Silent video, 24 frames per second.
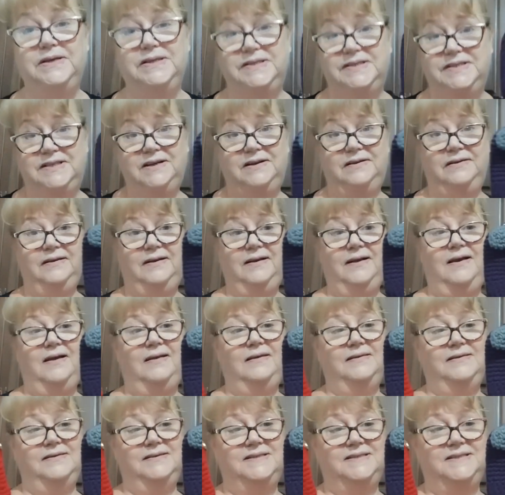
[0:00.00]
birthstone
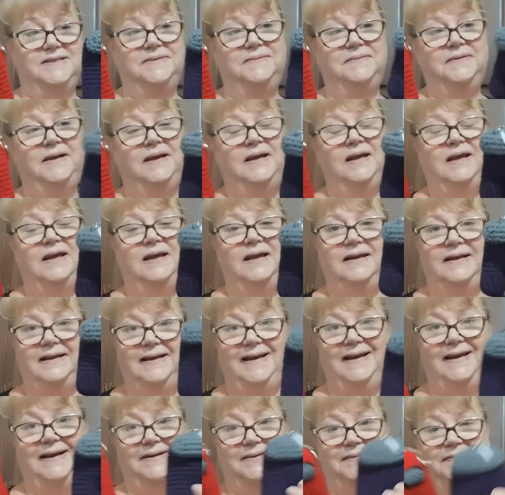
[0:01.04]
colors.
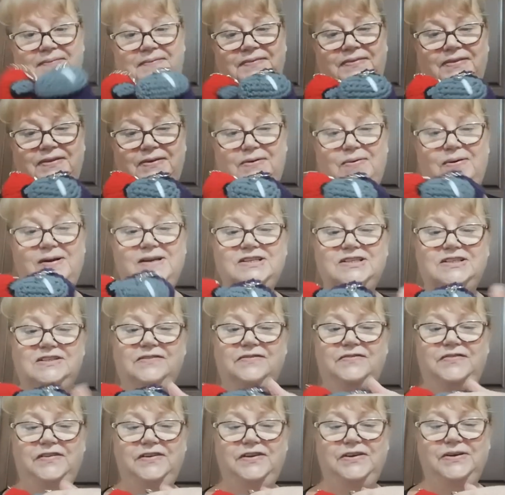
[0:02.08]
Now, The
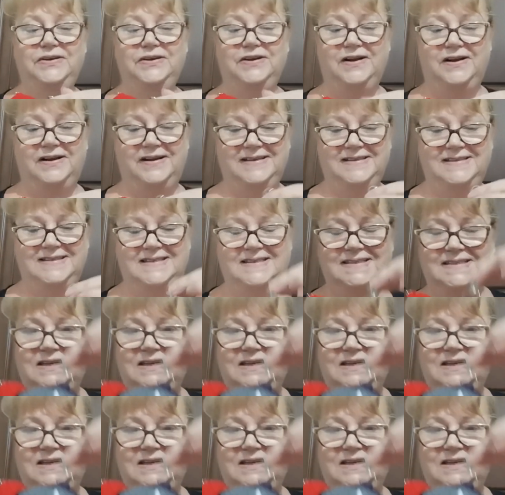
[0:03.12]
question for you guys